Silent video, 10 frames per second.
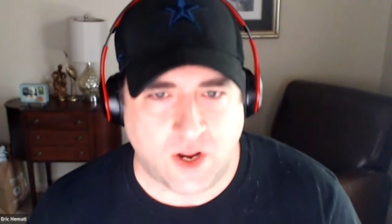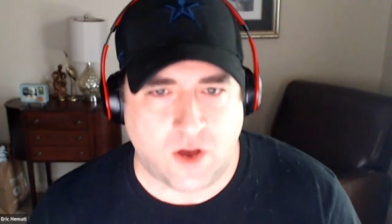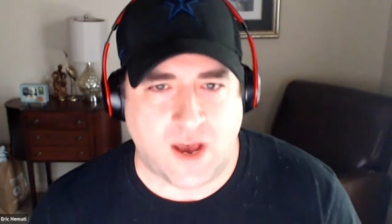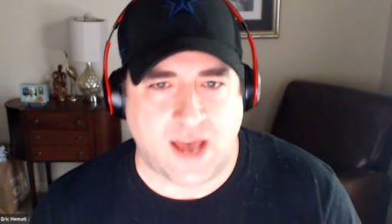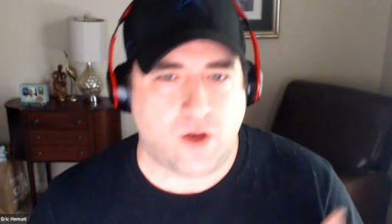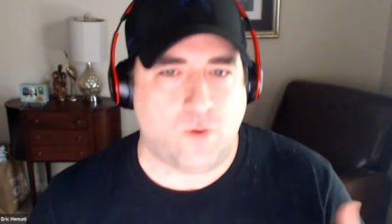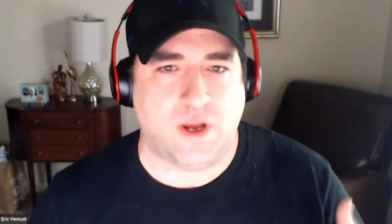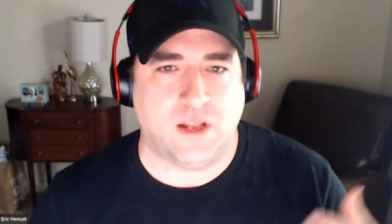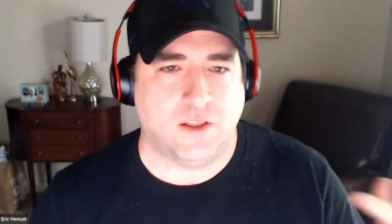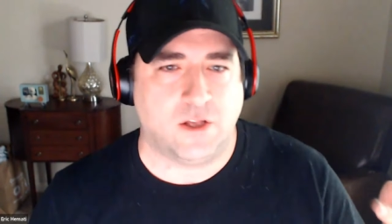You know, I don't
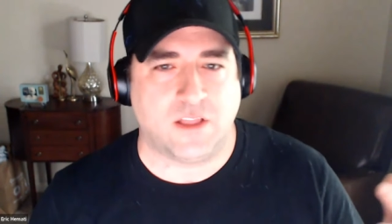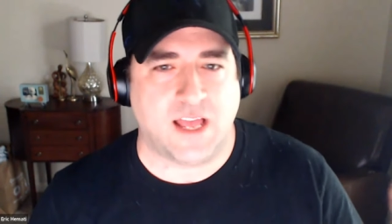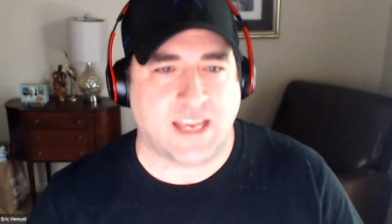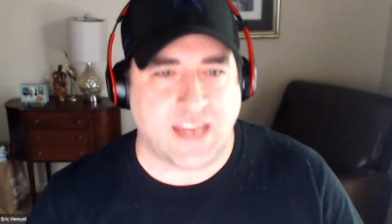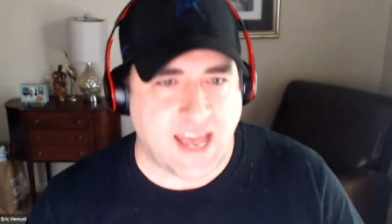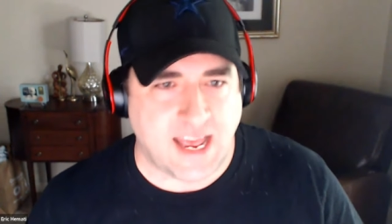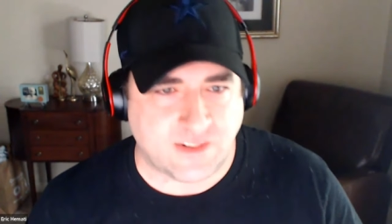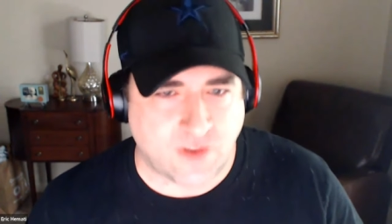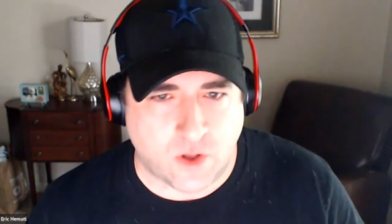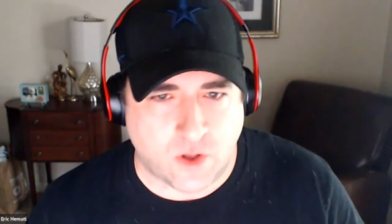want to look like an
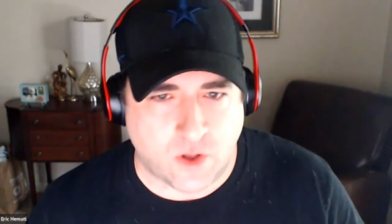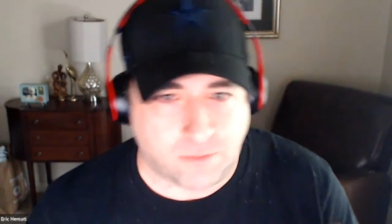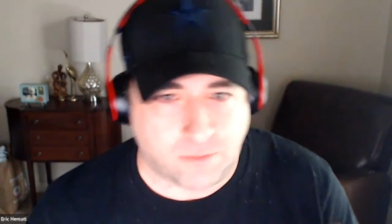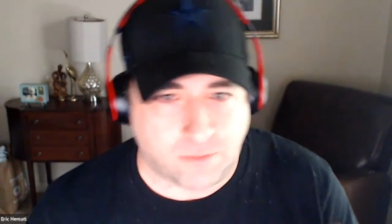asshole. Uh,